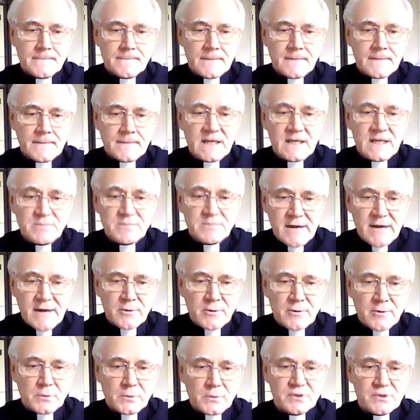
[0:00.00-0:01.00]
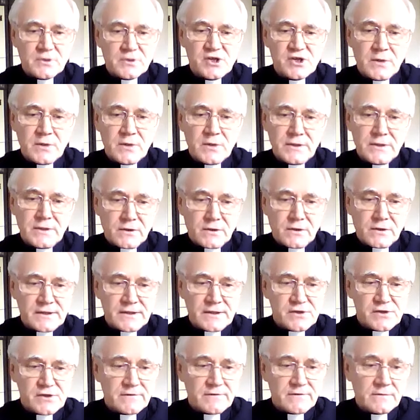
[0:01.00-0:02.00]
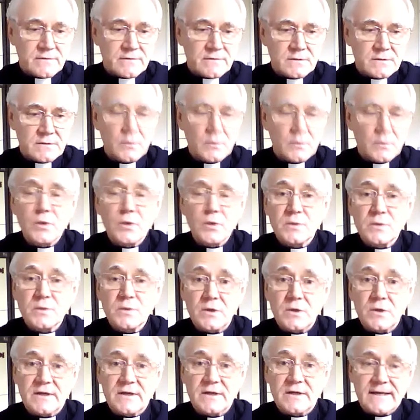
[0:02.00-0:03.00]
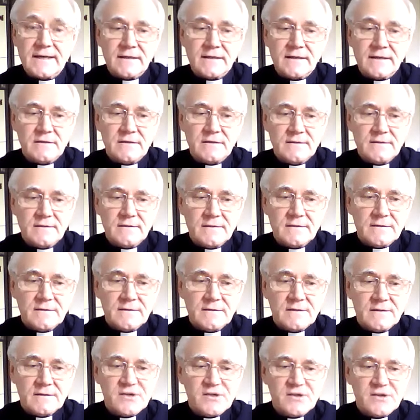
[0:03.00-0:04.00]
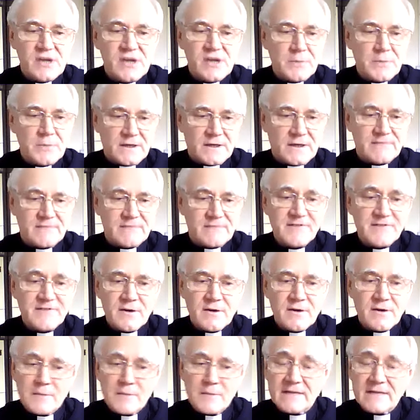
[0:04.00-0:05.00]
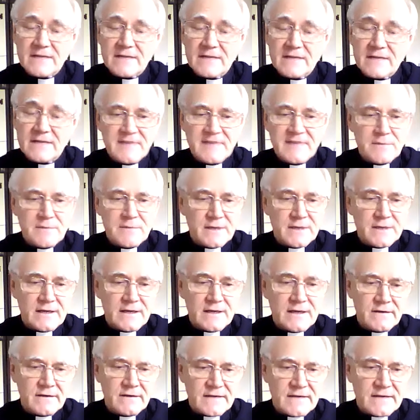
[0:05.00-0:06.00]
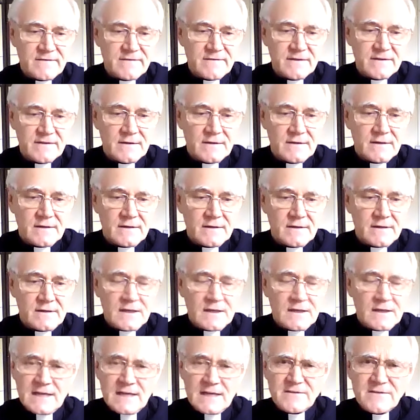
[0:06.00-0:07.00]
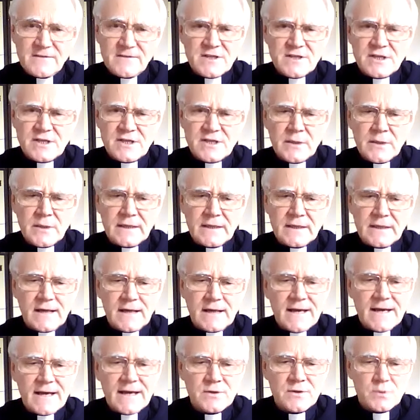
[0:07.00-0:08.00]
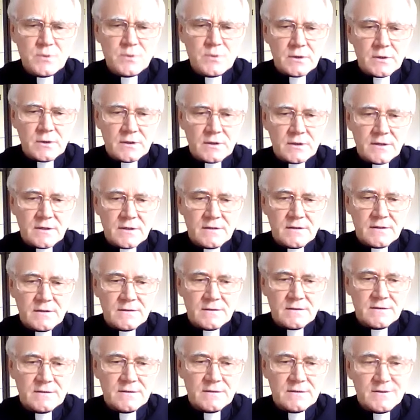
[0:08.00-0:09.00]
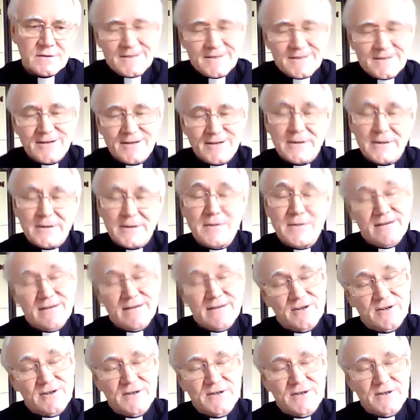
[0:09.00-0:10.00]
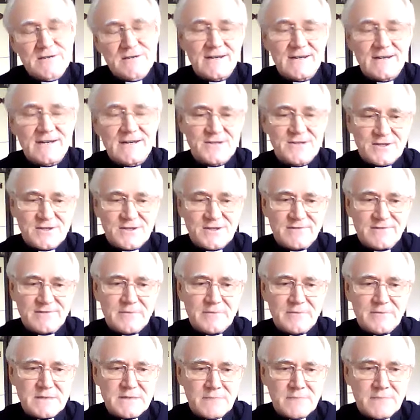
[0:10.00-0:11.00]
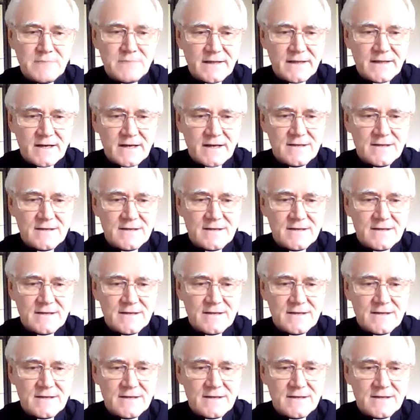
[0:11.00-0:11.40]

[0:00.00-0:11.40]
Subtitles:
His parables show a knowledge of woodworking, shepherding, farming, family life, even sewing and housework, although he may have got those last two from his mother.